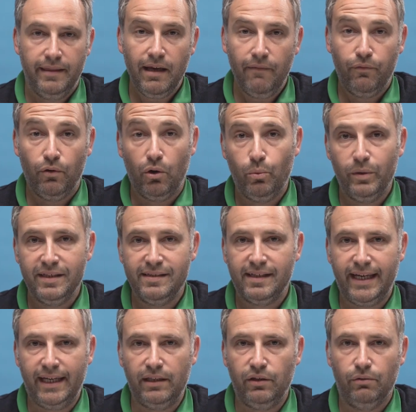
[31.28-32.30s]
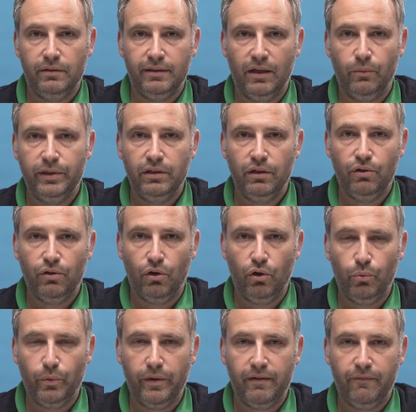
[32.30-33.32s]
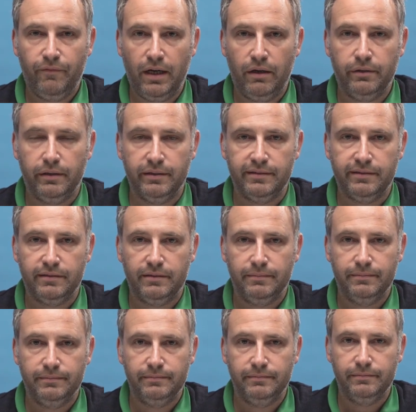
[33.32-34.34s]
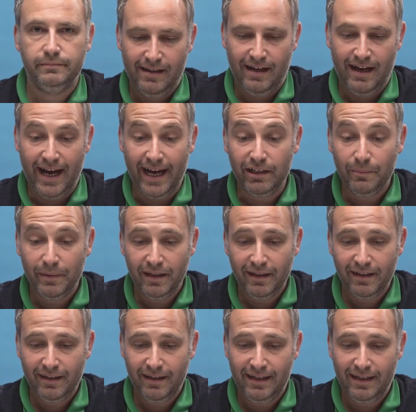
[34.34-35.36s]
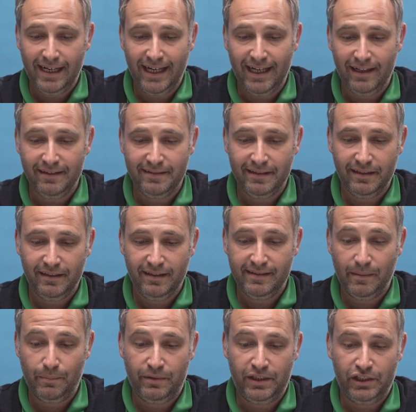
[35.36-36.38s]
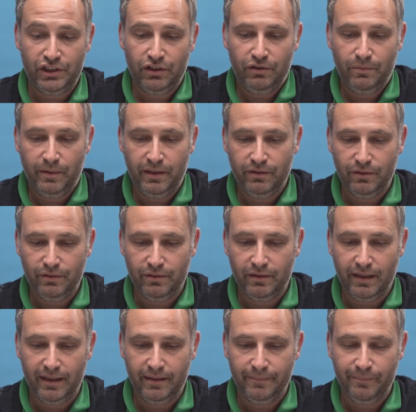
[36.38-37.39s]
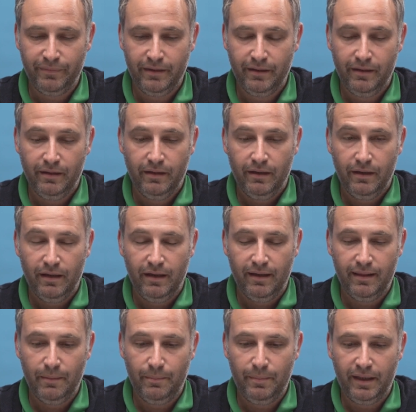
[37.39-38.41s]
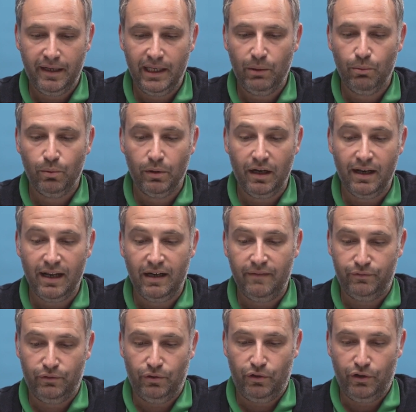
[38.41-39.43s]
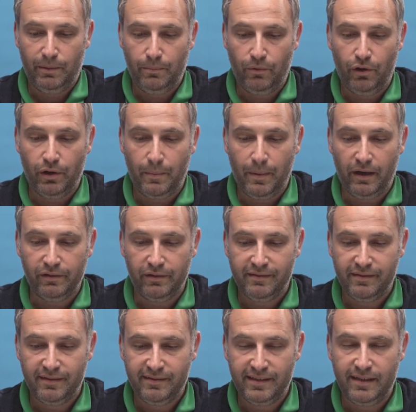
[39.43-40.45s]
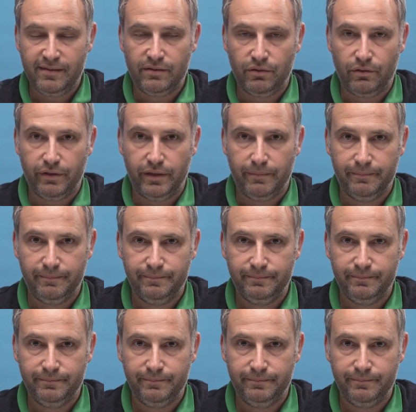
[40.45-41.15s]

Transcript: Therefore, we scheduled a video call with the founders. Hi Dominika, hi Elsie, it's a pleasure to meet you today. In the beginning, we would love to learn more about your success story.